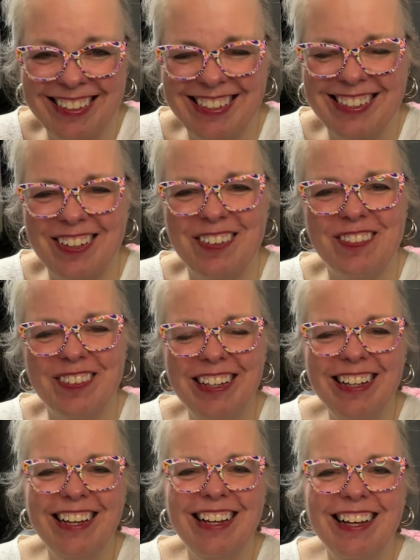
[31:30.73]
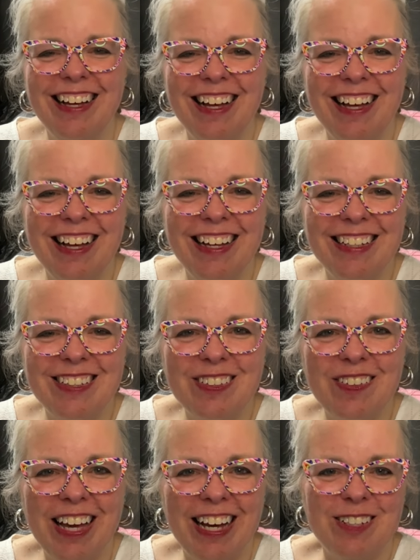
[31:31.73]
so so
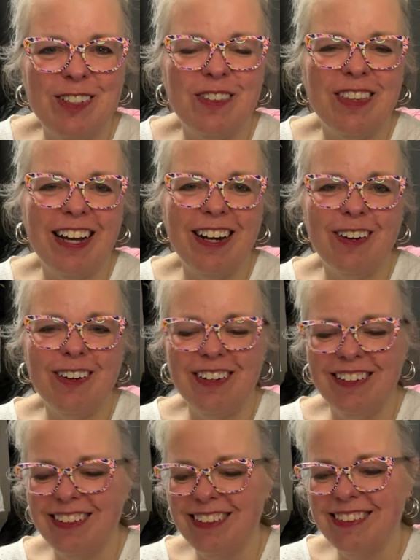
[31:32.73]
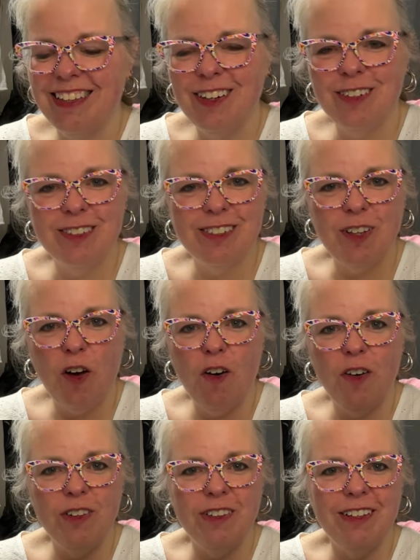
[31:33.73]
yeah, so there, there's
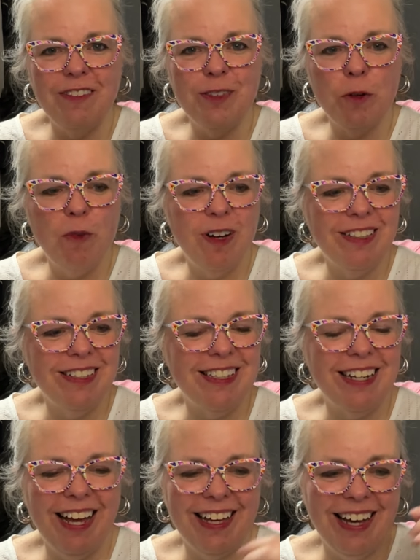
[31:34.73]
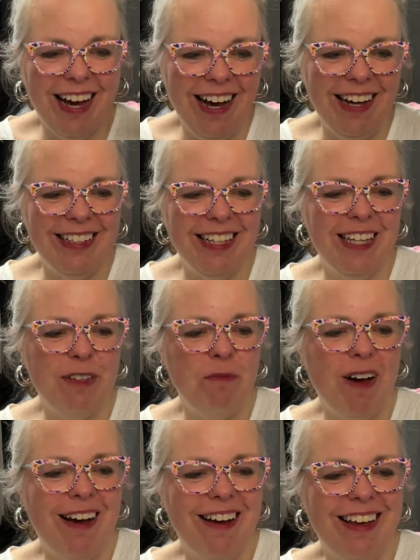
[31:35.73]
all of the ones that I got in
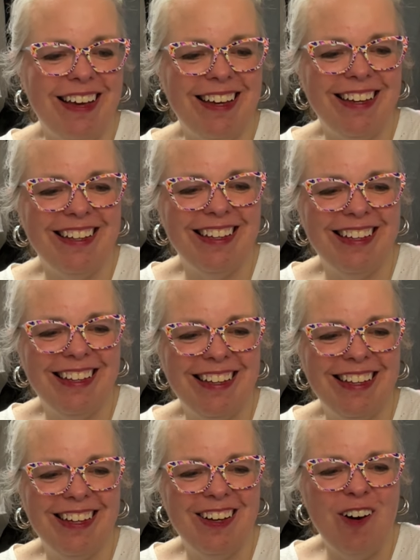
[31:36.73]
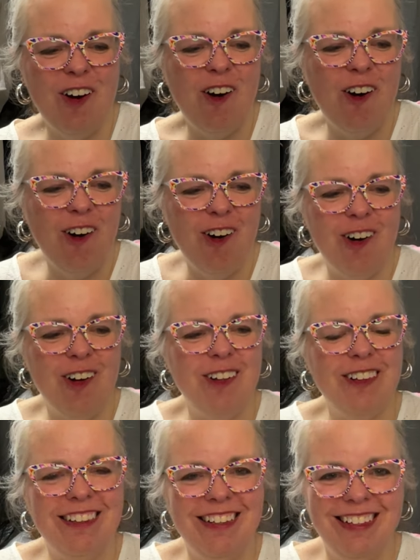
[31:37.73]
my
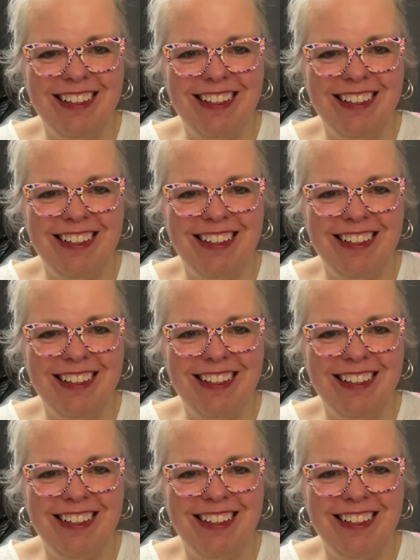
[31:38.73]
haul.